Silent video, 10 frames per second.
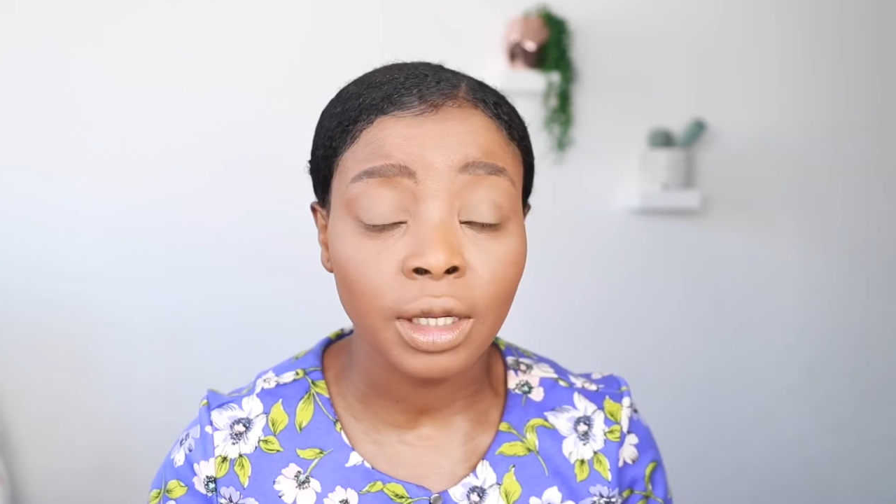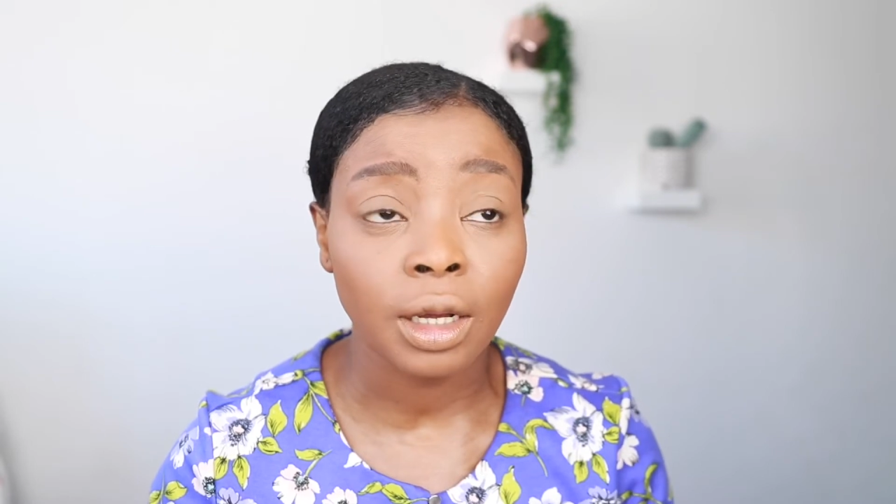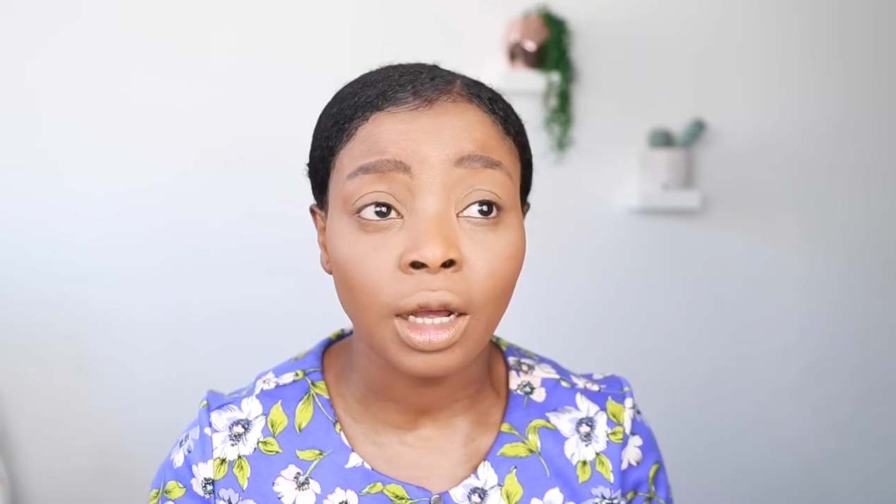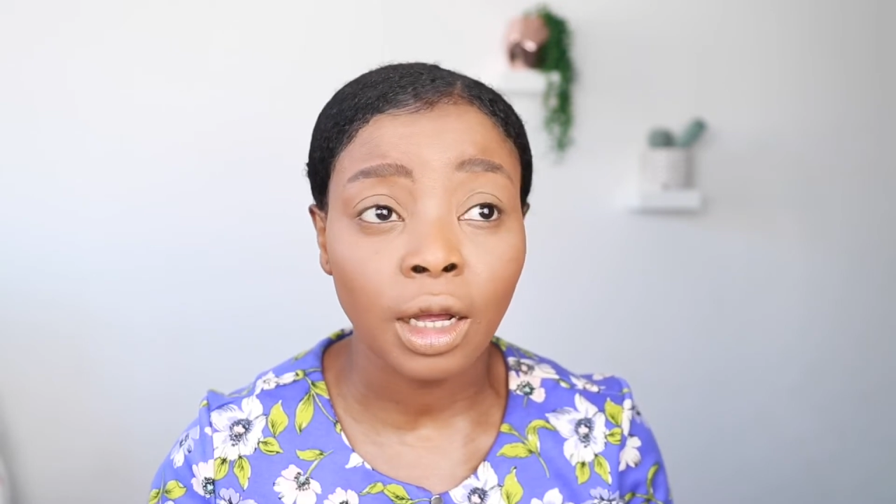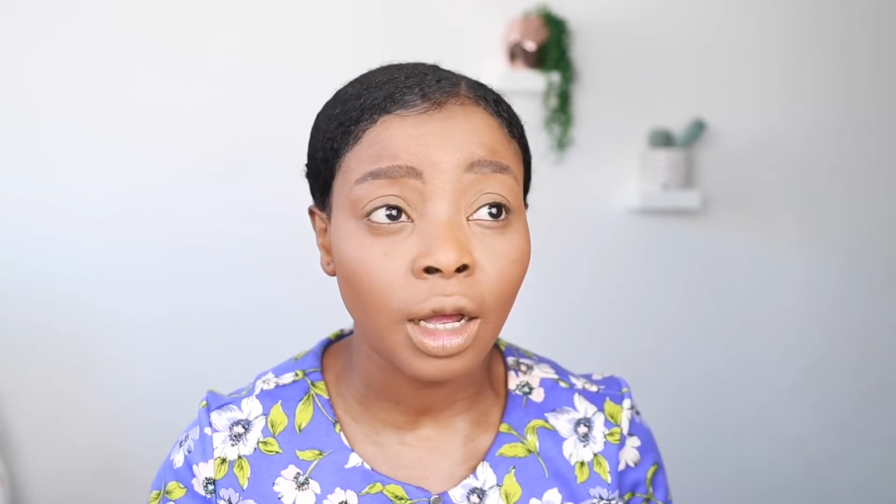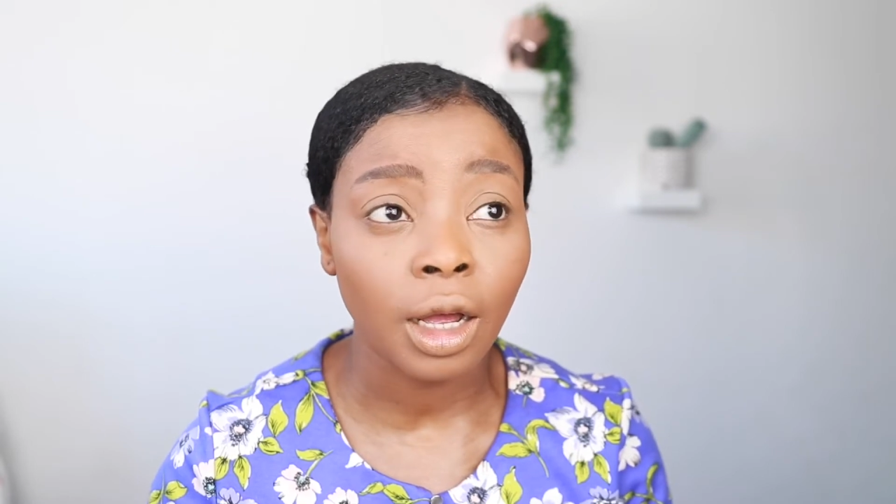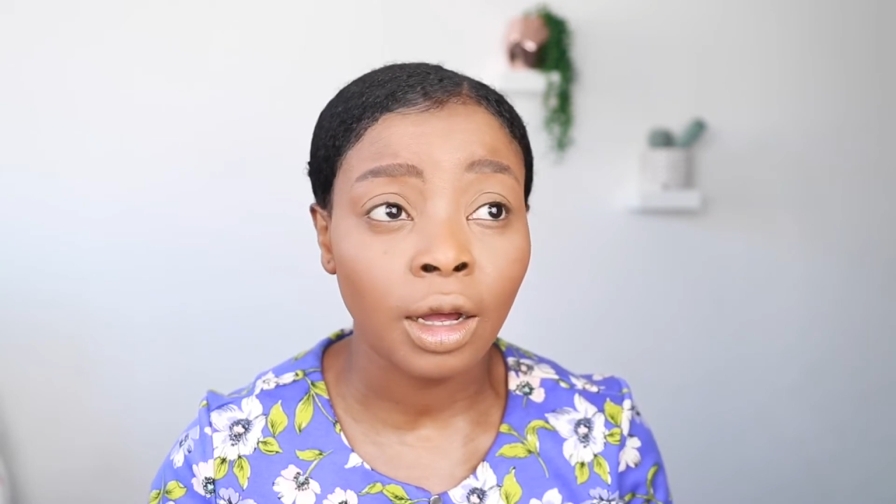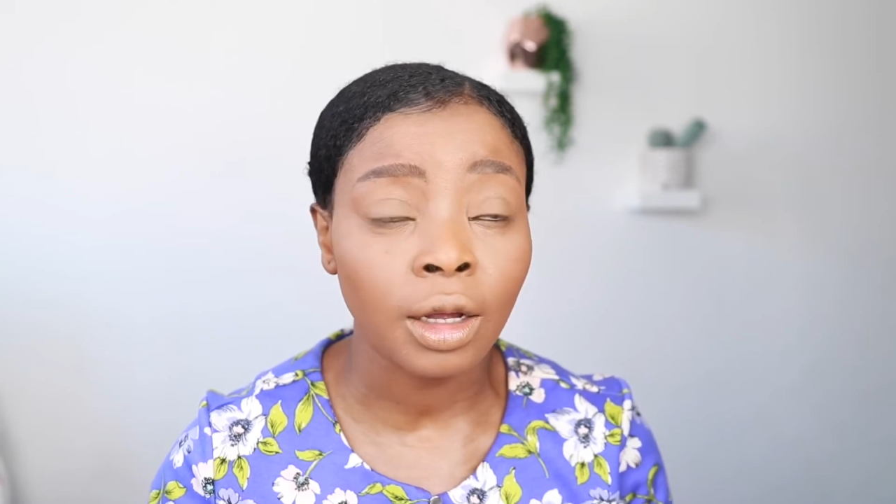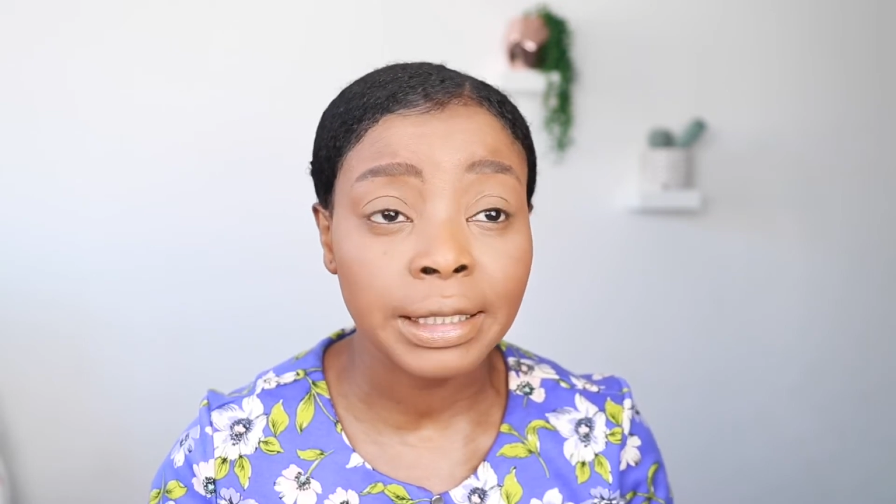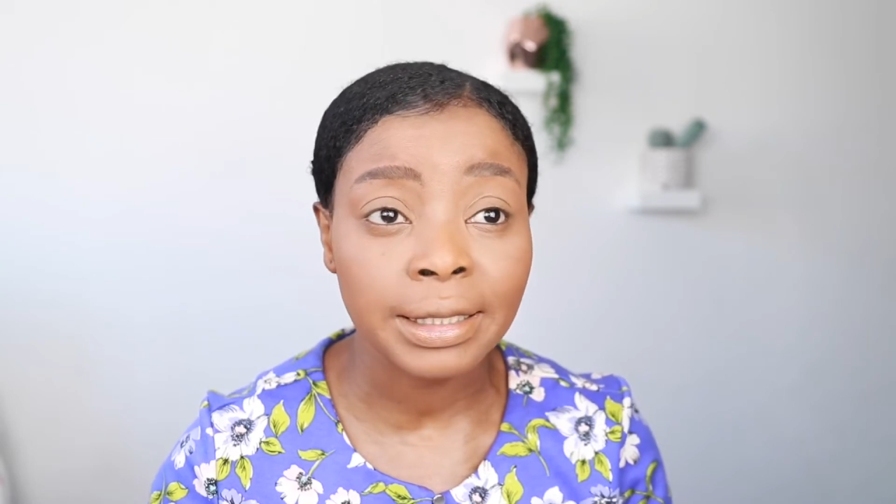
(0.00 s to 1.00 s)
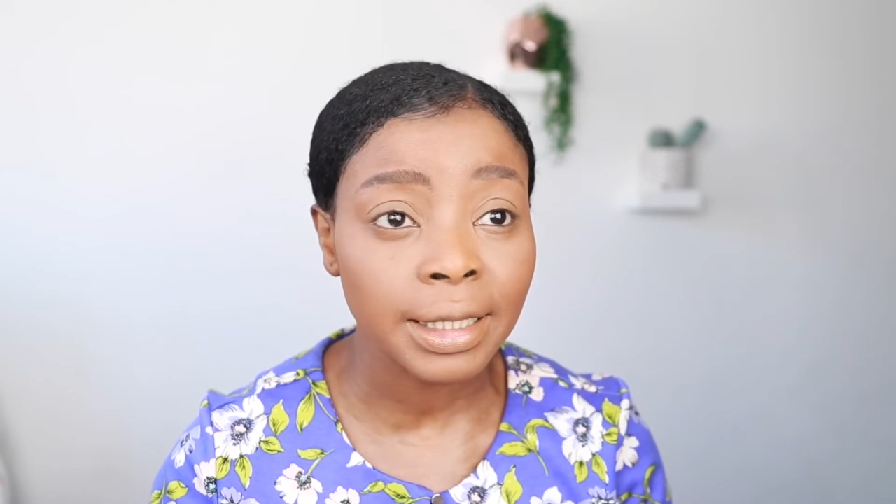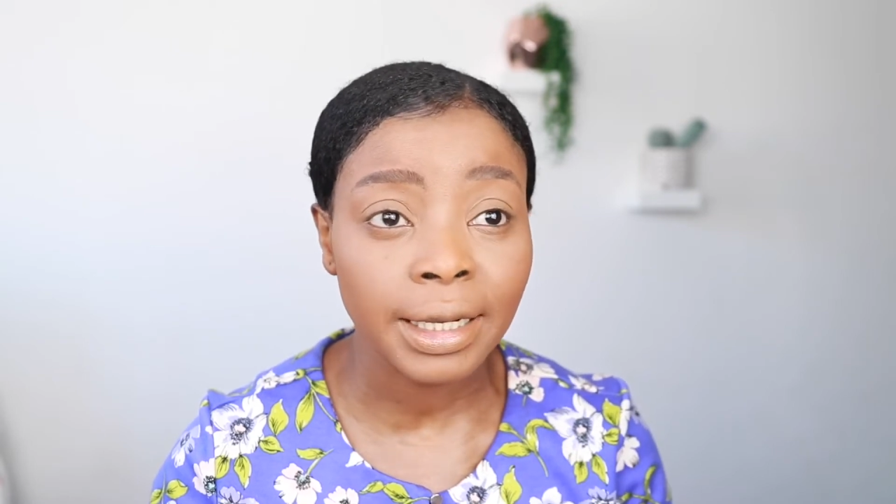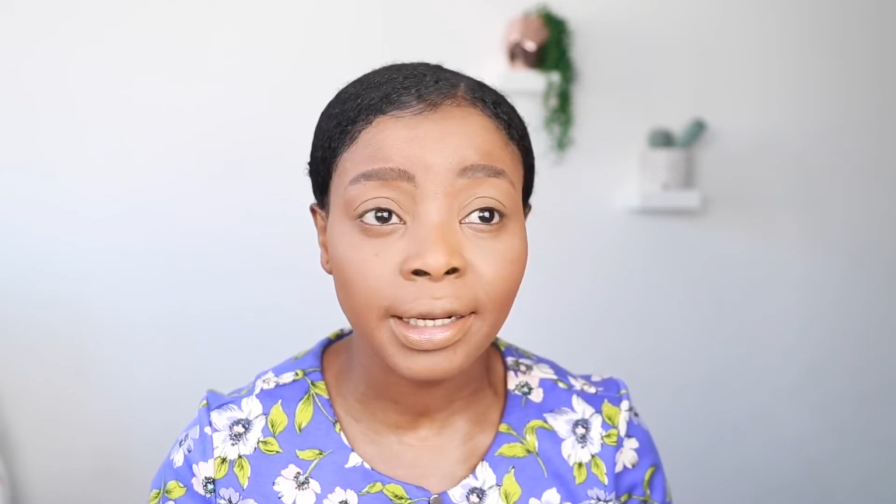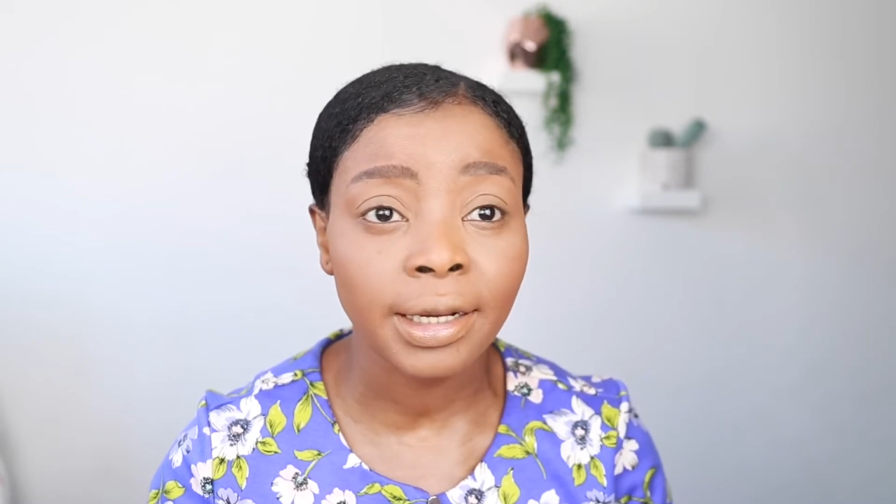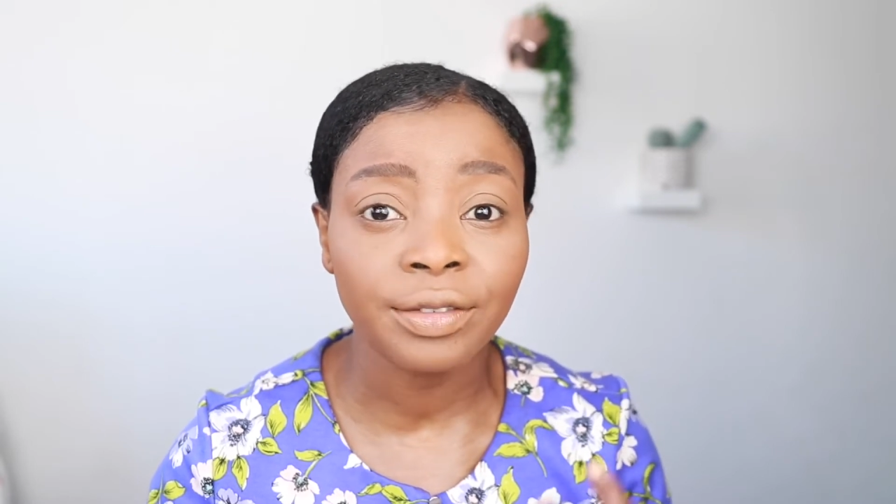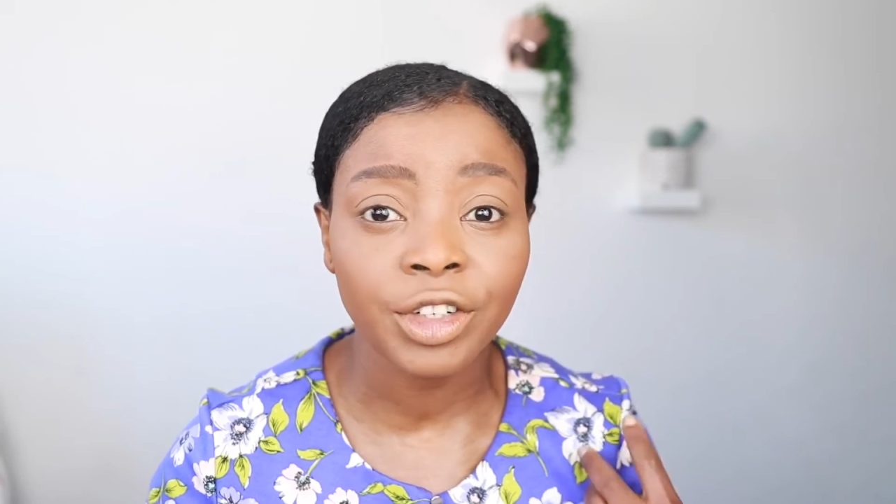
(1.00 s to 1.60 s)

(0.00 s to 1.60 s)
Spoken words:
a concealer.